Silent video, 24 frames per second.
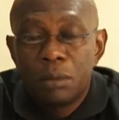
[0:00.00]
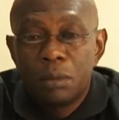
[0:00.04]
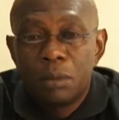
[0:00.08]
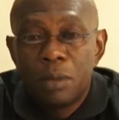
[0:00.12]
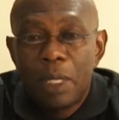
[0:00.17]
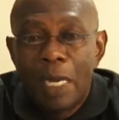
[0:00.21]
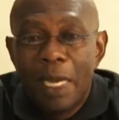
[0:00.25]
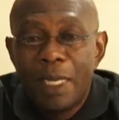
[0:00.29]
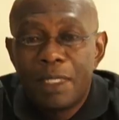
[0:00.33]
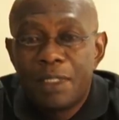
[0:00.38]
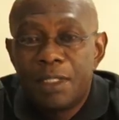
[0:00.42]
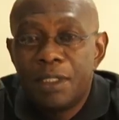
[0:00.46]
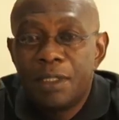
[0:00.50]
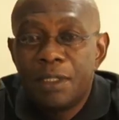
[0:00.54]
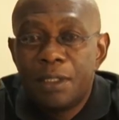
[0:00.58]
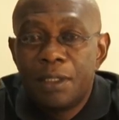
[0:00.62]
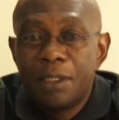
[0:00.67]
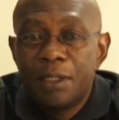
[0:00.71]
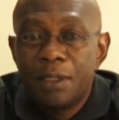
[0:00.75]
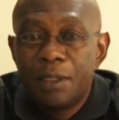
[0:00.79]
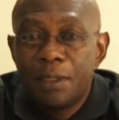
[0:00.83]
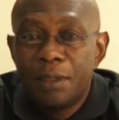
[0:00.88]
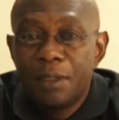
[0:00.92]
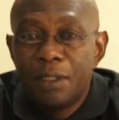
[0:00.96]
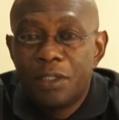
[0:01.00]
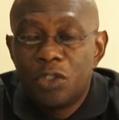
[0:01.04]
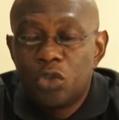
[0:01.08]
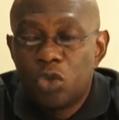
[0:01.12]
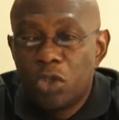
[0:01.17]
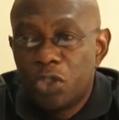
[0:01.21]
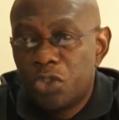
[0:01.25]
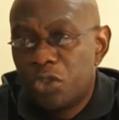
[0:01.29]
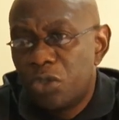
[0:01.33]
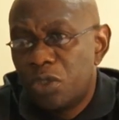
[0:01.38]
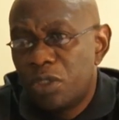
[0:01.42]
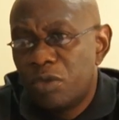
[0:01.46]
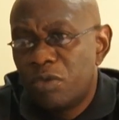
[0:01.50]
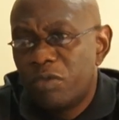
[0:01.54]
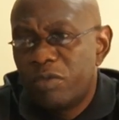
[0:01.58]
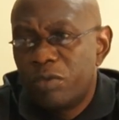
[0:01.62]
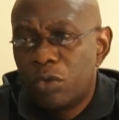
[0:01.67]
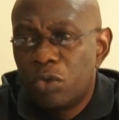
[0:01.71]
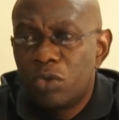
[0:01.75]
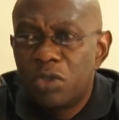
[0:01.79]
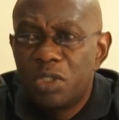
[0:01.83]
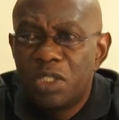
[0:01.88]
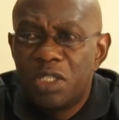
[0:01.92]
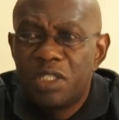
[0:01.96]
I think the situation of
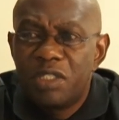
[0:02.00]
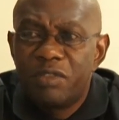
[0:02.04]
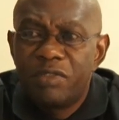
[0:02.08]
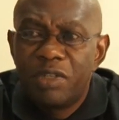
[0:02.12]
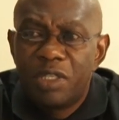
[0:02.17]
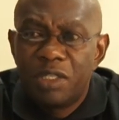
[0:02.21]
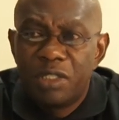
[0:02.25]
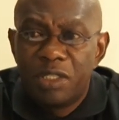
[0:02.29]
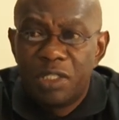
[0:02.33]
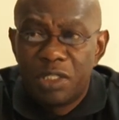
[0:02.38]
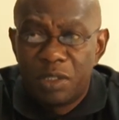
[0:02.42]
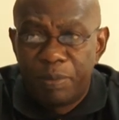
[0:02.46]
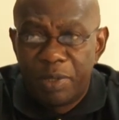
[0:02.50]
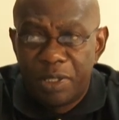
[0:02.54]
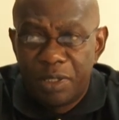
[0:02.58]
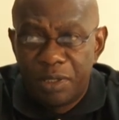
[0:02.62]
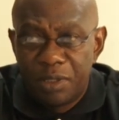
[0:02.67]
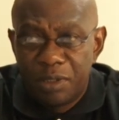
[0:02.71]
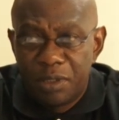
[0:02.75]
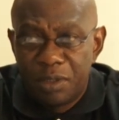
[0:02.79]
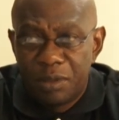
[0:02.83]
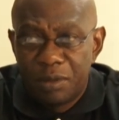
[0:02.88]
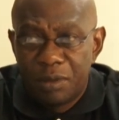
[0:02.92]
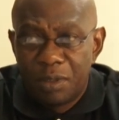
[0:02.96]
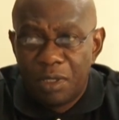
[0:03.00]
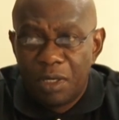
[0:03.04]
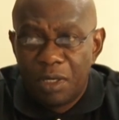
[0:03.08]
Burundi is very disparate.